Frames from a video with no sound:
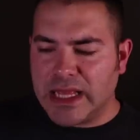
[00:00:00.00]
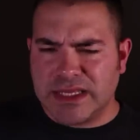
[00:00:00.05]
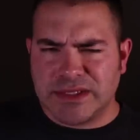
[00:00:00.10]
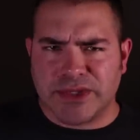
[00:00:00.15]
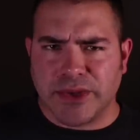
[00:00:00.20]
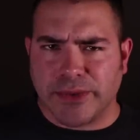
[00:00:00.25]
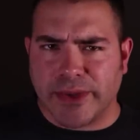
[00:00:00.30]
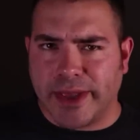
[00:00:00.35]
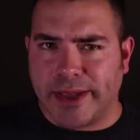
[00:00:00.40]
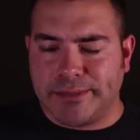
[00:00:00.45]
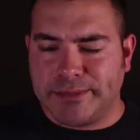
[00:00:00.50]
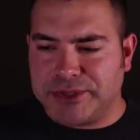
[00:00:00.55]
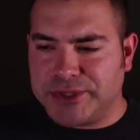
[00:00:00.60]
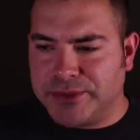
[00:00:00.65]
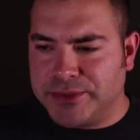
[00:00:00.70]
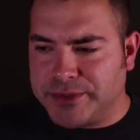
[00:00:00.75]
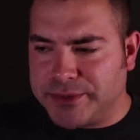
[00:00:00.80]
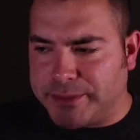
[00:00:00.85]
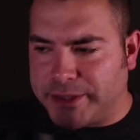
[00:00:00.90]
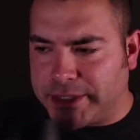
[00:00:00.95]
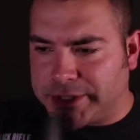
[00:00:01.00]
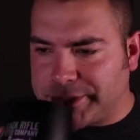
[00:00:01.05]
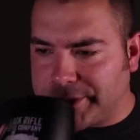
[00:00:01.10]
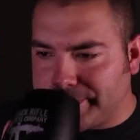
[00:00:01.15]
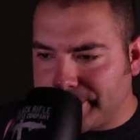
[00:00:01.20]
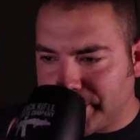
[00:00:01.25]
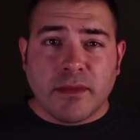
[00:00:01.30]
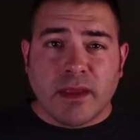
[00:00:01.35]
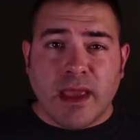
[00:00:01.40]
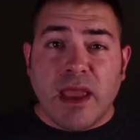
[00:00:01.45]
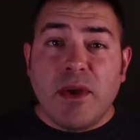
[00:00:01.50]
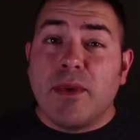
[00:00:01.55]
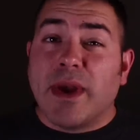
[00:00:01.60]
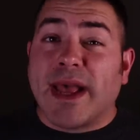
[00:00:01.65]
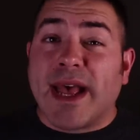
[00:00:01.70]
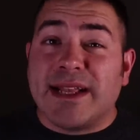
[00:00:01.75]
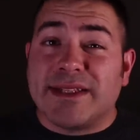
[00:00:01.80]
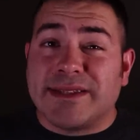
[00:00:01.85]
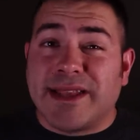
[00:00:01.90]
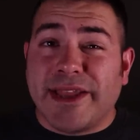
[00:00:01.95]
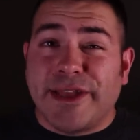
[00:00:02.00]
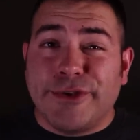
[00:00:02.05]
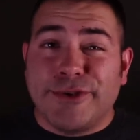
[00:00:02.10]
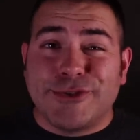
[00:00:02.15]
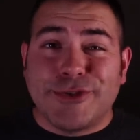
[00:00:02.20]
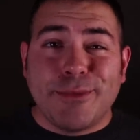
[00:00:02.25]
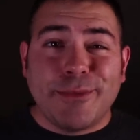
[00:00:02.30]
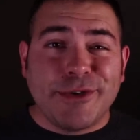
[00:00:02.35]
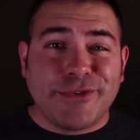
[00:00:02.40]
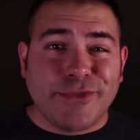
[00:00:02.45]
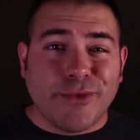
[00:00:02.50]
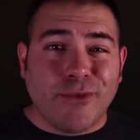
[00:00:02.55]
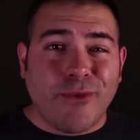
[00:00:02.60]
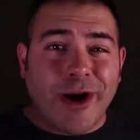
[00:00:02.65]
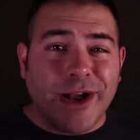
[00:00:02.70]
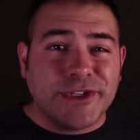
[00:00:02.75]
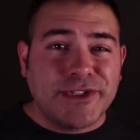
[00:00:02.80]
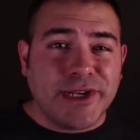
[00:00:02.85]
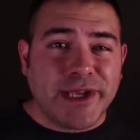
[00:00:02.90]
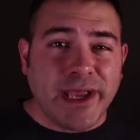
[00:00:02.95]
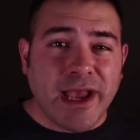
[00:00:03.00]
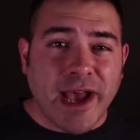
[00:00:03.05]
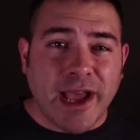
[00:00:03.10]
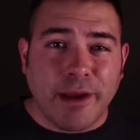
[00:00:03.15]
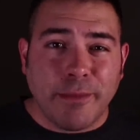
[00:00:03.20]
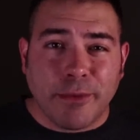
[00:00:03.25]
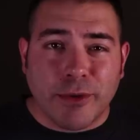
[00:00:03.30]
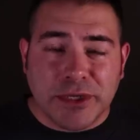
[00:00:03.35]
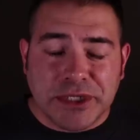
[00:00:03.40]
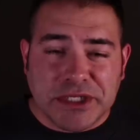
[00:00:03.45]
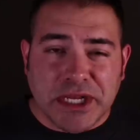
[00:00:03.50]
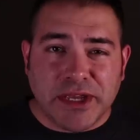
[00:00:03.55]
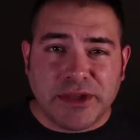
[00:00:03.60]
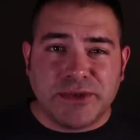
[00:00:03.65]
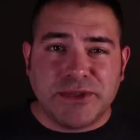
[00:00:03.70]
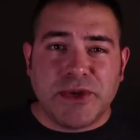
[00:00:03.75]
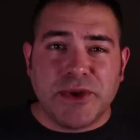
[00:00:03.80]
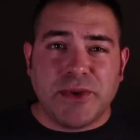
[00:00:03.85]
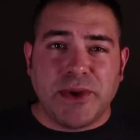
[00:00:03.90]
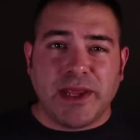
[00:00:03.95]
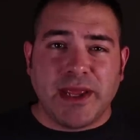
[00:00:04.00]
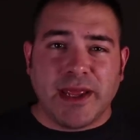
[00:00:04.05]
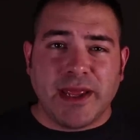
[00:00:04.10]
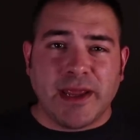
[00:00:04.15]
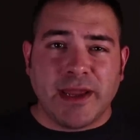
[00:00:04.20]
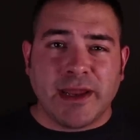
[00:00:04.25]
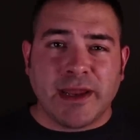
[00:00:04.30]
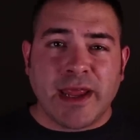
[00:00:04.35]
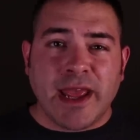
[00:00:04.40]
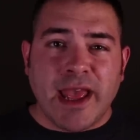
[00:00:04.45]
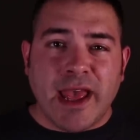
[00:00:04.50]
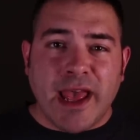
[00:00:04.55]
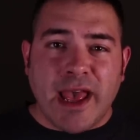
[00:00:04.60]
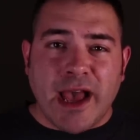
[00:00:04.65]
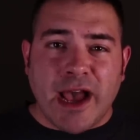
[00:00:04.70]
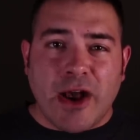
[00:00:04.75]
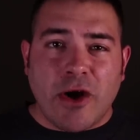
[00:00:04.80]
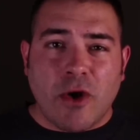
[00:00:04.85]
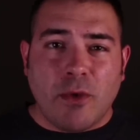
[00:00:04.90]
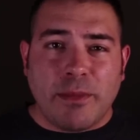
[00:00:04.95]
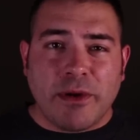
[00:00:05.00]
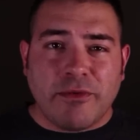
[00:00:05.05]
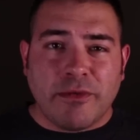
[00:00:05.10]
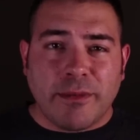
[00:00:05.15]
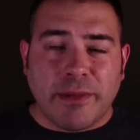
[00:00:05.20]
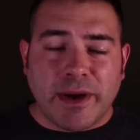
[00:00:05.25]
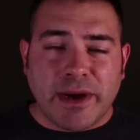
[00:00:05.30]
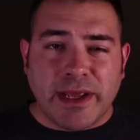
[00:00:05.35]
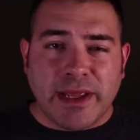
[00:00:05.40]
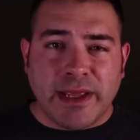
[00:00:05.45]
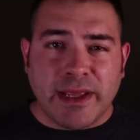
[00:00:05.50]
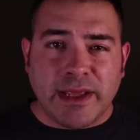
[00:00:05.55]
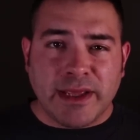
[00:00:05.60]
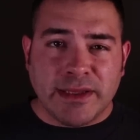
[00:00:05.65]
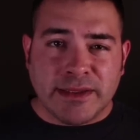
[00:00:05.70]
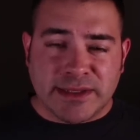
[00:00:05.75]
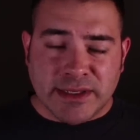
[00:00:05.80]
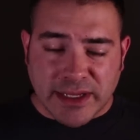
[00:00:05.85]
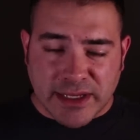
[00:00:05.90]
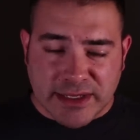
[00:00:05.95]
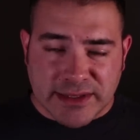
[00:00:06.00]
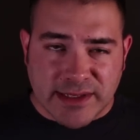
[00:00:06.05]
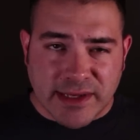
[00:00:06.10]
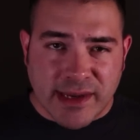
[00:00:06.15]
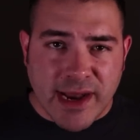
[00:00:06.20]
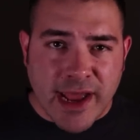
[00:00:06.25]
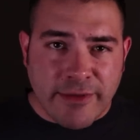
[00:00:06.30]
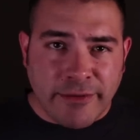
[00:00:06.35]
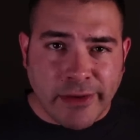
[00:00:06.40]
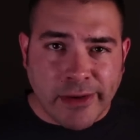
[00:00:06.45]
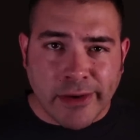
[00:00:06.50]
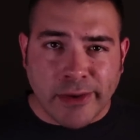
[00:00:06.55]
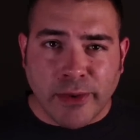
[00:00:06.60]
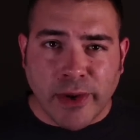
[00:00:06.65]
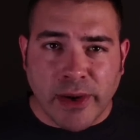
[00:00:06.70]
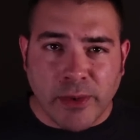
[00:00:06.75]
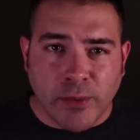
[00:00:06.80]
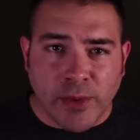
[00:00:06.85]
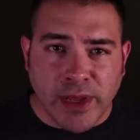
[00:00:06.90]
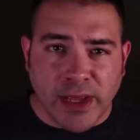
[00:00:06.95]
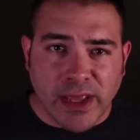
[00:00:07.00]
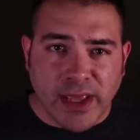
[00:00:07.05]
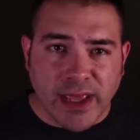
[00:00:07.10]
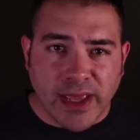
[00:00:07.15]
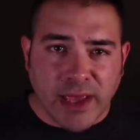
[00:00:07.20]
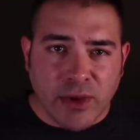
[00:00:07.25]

It's okay, she was a bitch. Anyway, guys, thank you so much for watching. I appreciate you tuning in. I hope everybody is, like I said, having a great week.